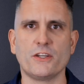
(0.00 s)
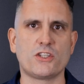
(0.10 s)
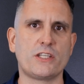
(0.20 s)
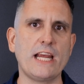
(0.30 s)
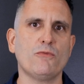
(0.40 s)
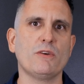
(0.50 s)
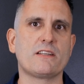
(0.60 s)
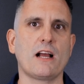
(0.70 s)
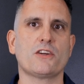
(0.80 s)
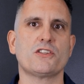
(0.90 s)
debt
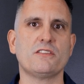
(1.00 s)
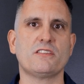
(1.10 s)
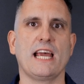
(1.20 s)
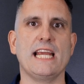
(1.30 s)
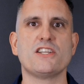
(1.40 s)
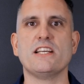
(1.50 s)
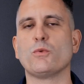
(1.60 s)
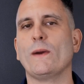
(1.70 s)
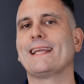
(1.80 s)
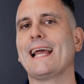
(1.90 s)
reduction stage is
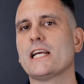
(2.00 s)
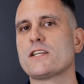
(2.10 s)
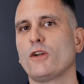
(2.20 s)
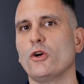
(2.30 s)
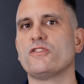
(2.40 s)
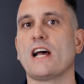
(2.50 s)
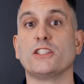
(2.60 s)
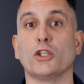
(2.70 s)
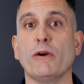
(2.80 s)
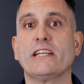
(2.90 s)
where cash flows are
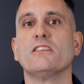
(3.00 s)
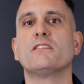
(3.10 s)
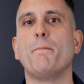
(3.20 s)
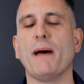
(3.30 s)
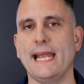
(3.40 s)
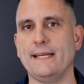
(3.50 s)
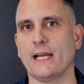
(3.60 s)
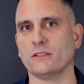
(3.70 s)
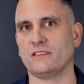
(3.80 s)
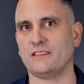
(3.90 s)
directed to pay
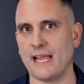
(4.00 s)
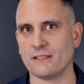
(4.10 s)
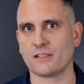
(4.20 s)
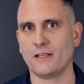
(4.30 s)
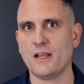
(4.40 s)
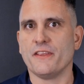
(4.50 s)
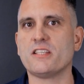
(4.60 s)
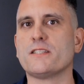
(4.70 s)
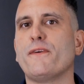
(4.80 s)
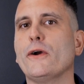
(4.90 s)
down debt. This
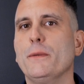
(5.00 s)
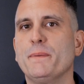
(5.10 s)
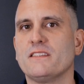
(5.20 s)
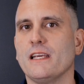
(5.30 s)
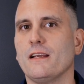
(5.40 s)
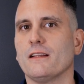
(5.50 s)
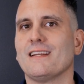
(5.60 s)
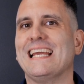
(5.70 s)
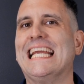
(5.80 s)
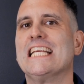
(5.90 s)
is very particular
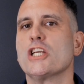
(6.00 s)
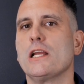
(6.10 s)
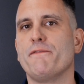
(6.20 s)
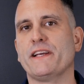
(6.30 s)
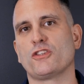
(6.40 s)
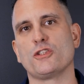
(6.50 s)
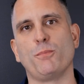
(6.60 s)
to each investor's